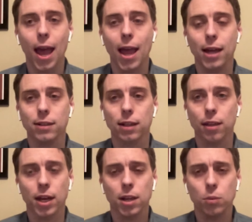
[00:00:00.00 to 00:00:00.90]
And
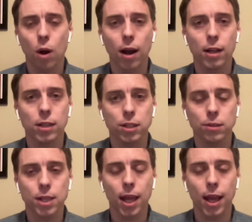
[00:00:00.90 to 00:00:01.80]
uh, that he wanted
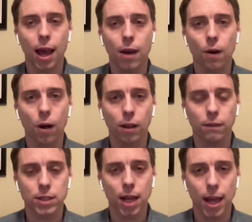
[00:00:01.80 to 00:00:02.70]
to take out all
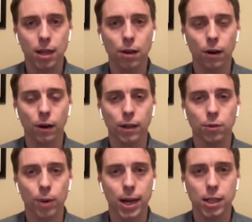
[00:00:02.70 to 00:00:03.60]
of his anger
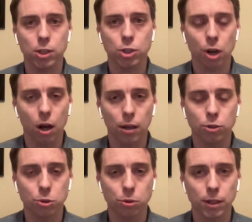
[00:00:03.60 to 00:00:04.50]
and rage
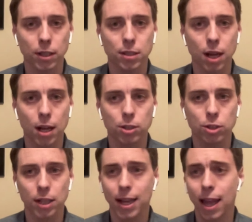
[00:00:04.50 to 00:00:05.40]
on Julian
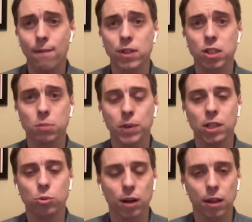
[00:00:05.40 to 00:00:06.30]
Assange. And he gave the
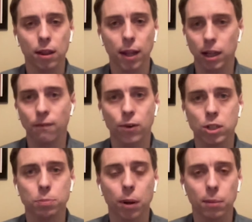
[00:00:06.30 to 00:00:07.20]
speech, one of the, like the
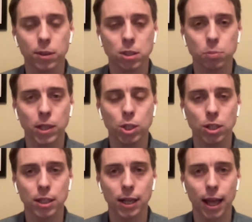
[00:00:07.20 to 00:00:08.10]
first public speech
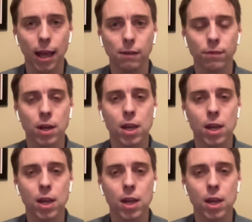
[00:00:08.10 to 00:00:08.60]
that he gave.